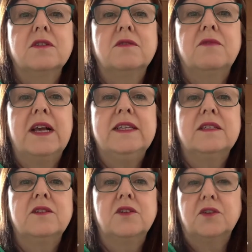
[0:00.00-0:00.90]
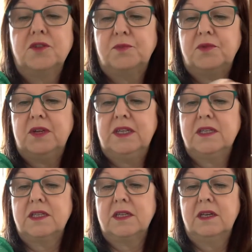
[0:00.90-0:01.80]
raised dot
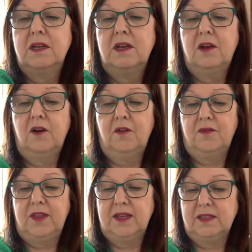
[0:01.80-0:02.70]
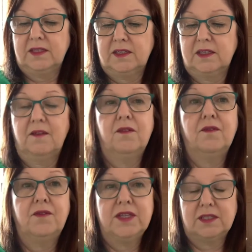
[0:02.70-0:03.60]
print on this
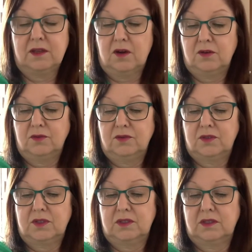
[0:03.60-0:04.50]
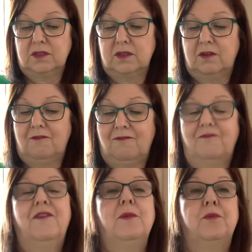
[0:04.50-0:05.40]
viscose
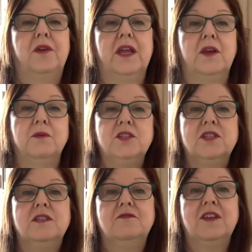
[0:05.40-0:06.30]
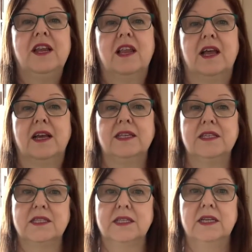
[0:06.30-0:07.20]
fabric, which is lovely and
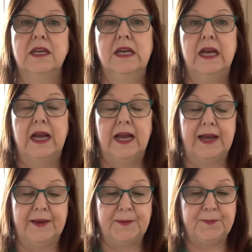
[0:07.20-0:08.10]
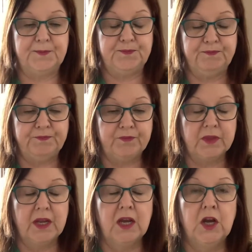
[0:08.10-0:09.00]
light.
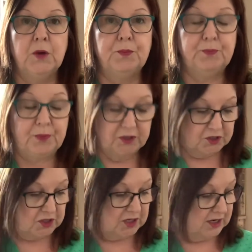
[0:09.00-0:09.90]
But